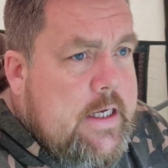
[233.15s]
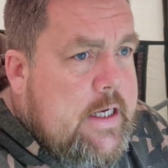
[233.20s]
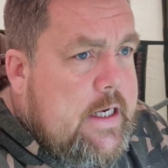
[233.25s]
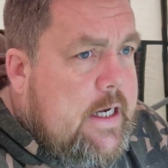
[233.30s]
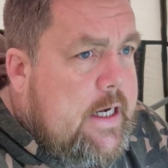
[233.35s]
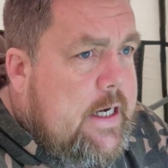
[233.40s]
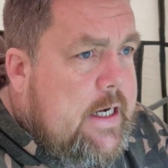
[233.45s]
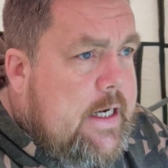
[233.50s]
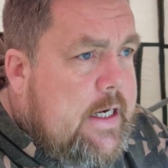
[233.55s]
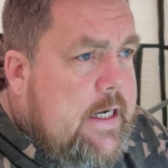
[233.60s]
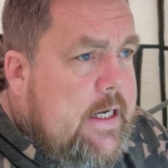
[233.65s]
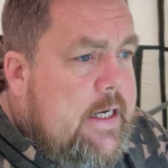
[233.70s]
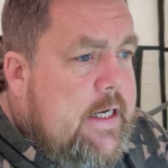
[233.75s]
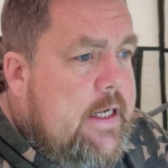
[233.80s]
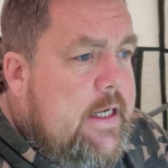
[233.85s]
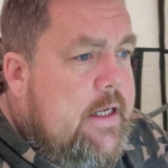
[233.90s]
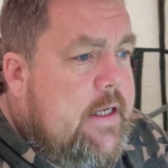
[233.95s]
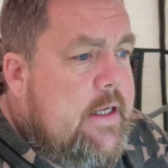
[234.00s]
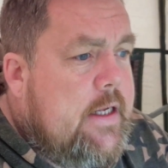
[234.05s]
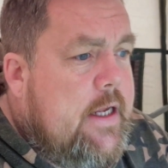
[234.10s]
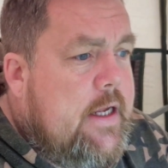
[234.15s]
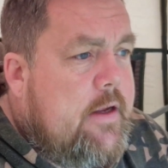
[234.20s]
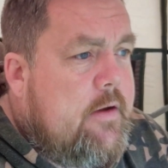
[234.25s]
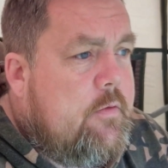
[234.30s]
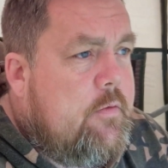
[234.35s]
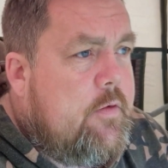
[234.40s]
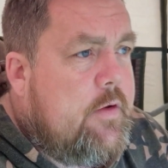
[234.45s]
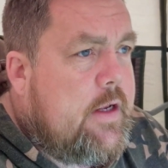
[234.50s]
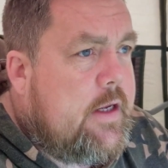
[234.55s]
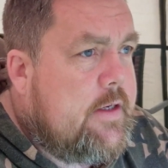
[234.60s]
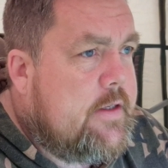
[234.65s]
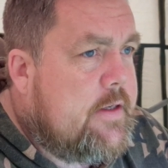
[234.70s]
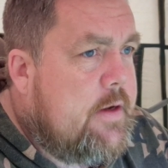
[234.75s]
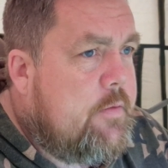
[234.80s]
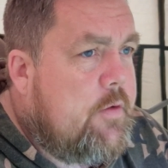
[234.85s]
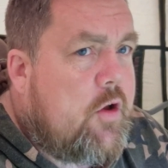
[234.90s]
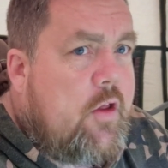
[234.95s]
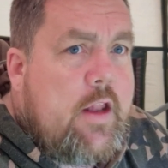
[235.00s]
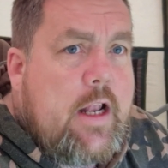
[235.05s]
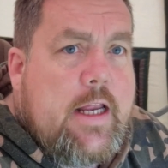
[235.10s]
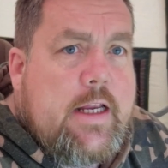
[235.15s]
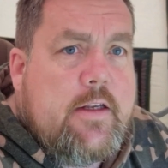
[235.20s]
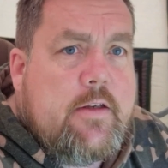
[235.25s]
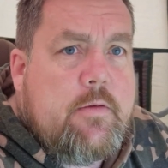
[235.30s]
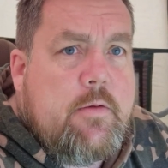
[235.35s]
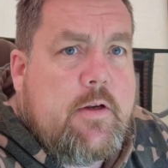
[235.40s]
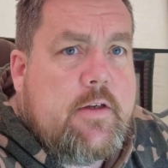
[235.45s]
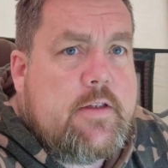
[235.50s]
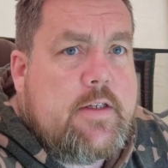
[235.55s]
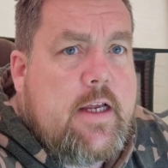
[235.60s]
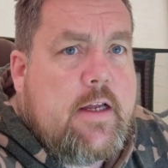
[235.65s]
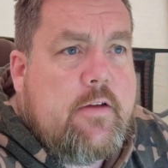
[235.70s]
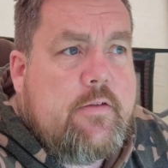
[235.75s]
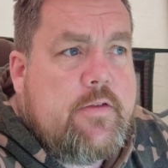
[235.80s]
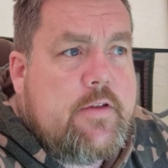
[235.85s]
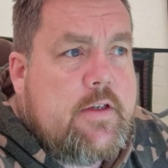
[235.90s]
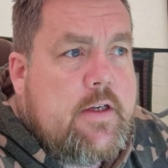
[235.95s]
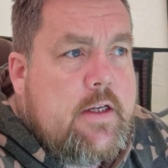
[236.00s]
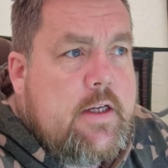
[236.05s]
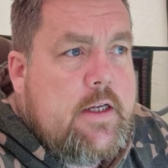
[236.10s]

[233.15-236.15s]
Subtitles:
And yeah, like I said, we've got the lake to ourselves,